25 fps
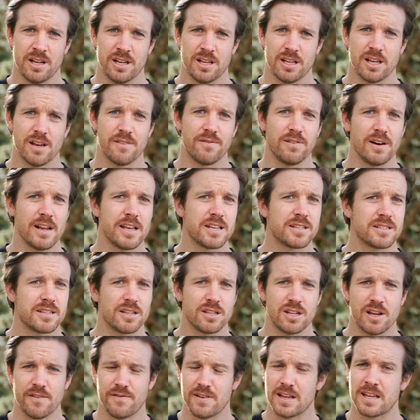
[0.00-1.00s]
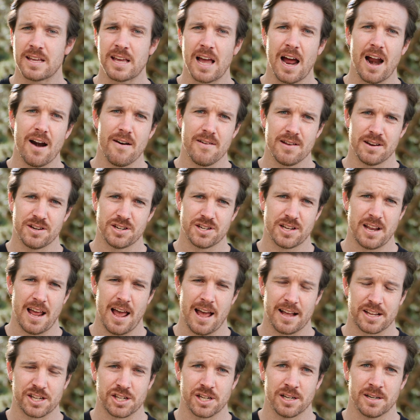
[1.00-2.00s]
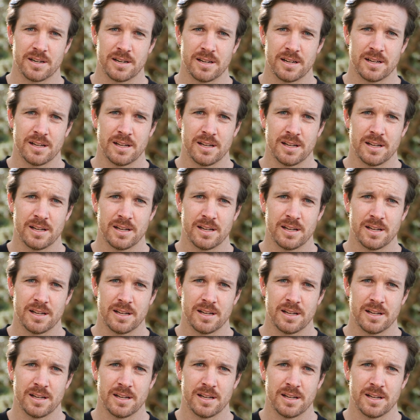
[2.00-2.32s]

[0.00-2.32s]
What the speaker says: you've listened, you've encouraged action.